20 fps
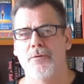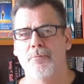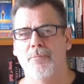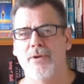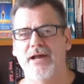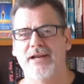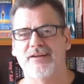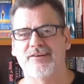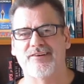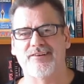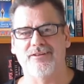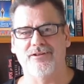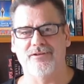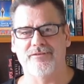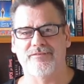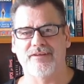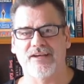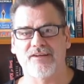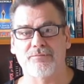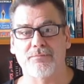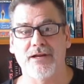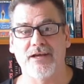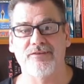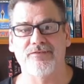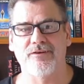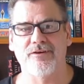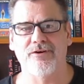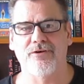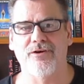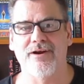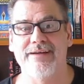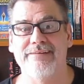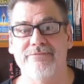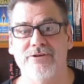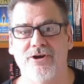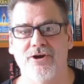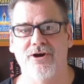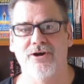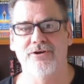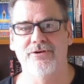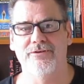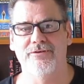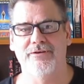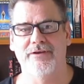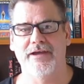But it still takes place in a graveyard,